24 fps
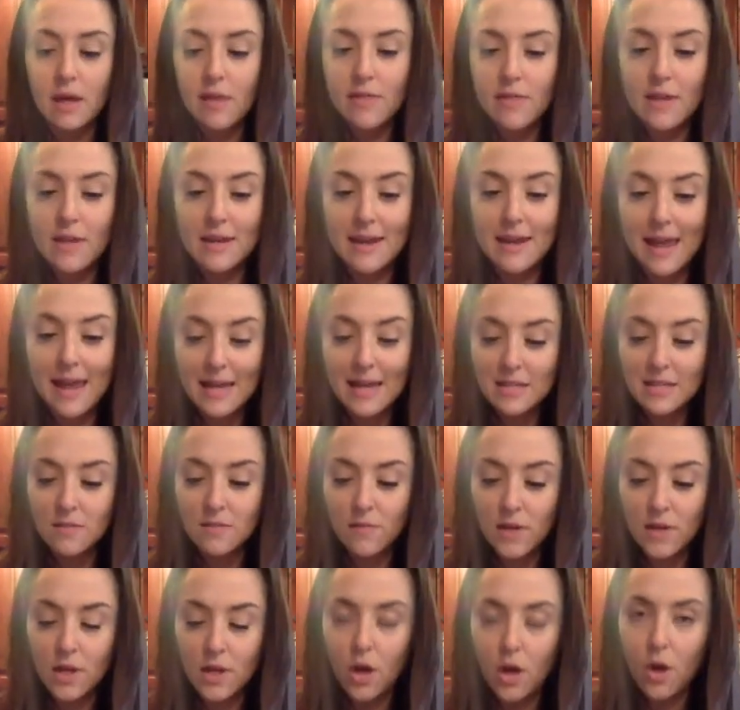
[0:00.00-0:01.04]
In the next
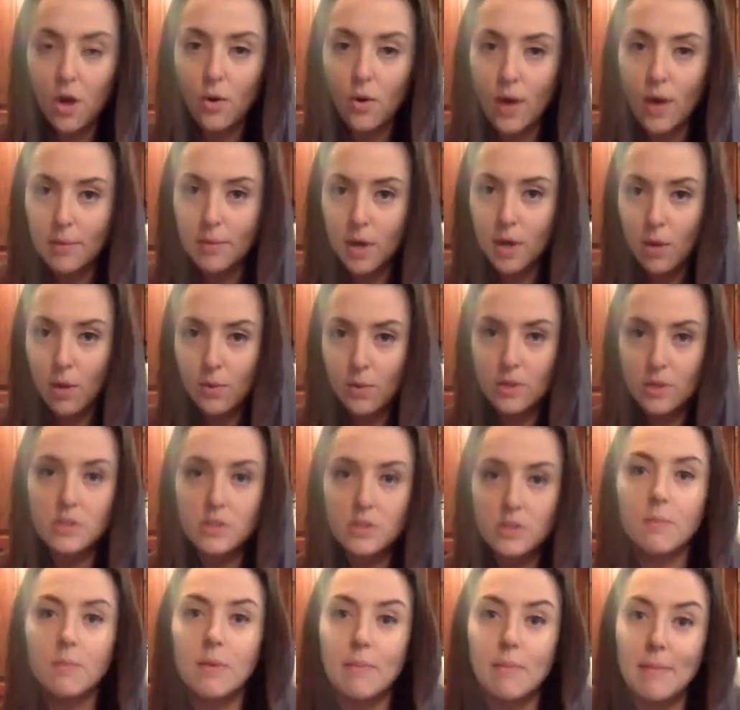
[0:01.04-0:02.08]
video, I'm going
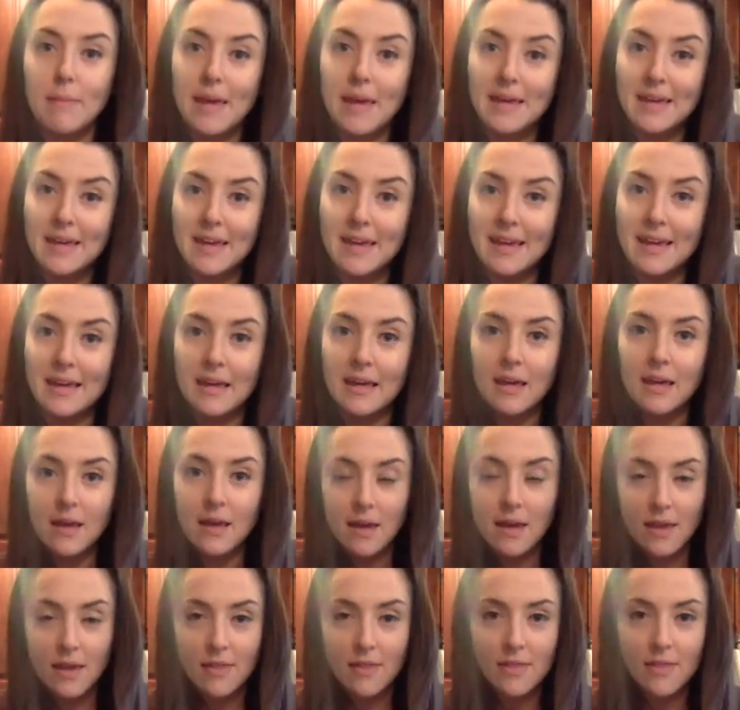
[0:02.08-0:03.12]
to be making
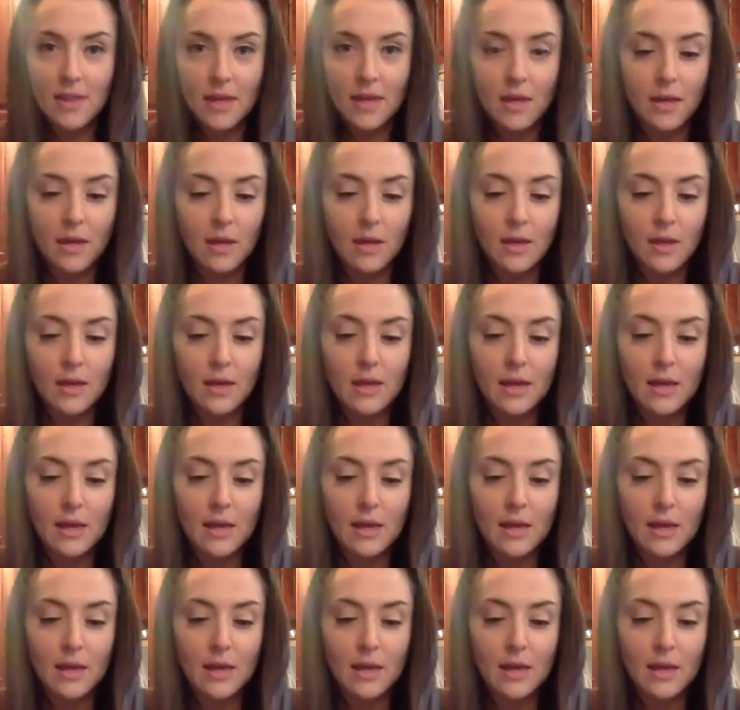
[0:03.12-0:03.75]
the